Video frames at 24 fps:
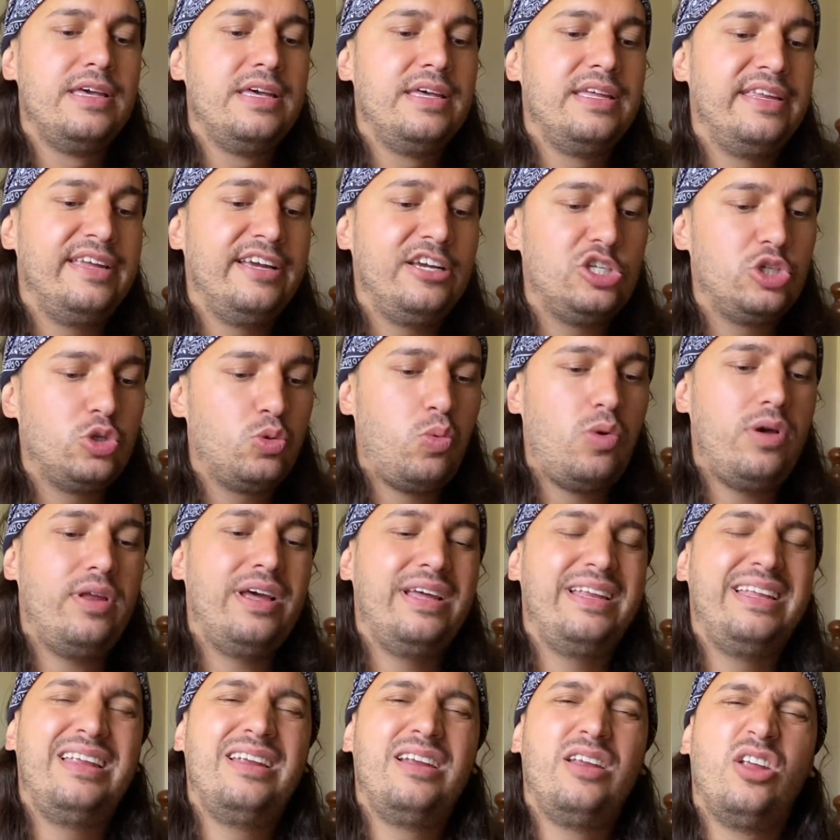Next one I
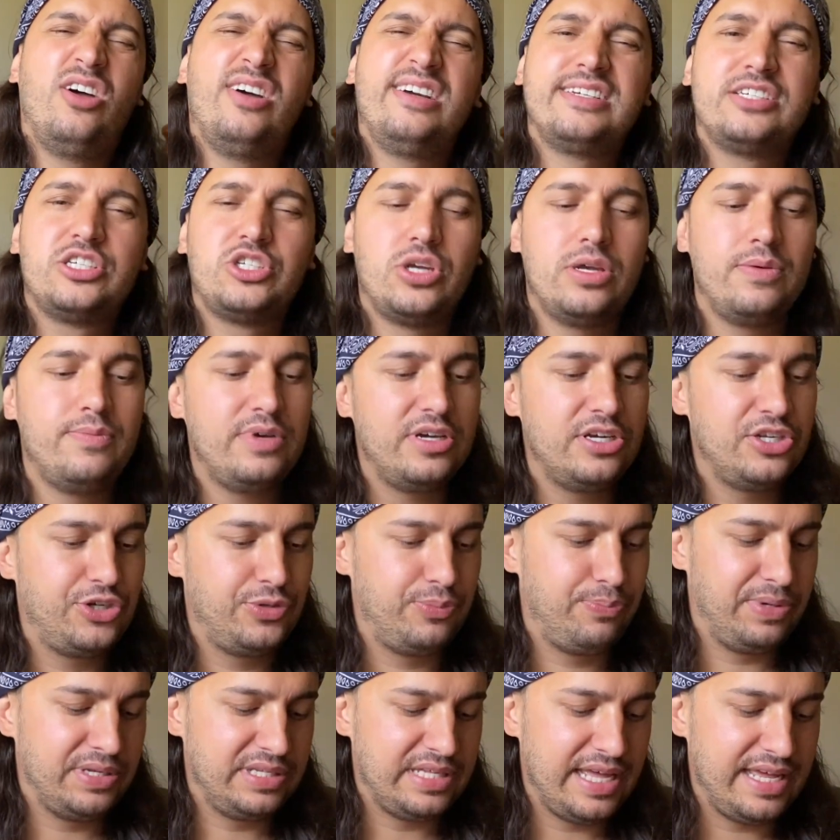didn't like so much,
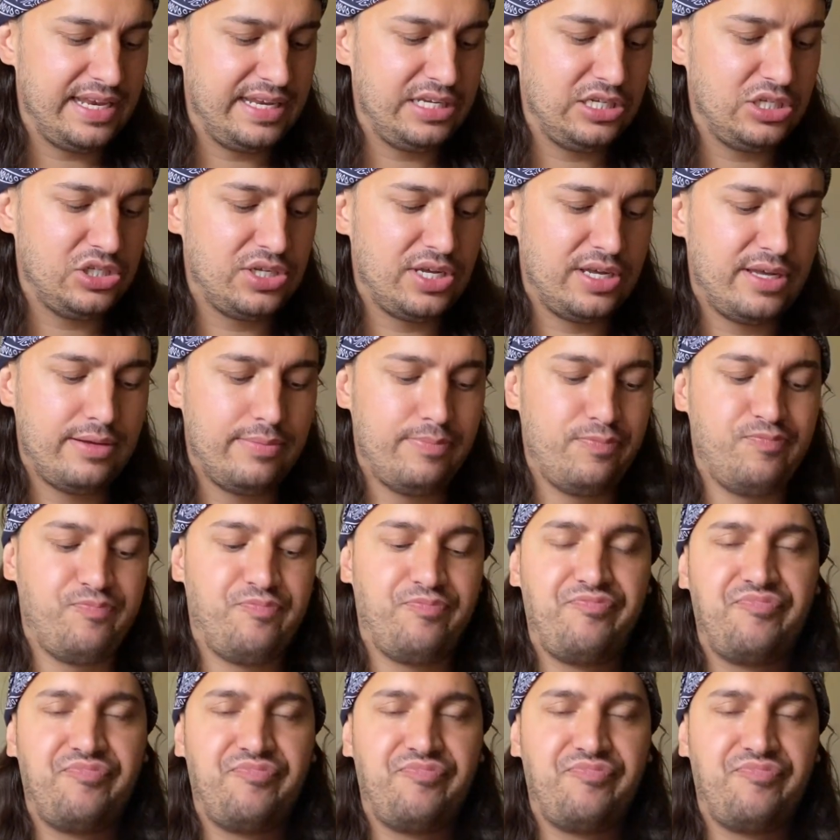but that is All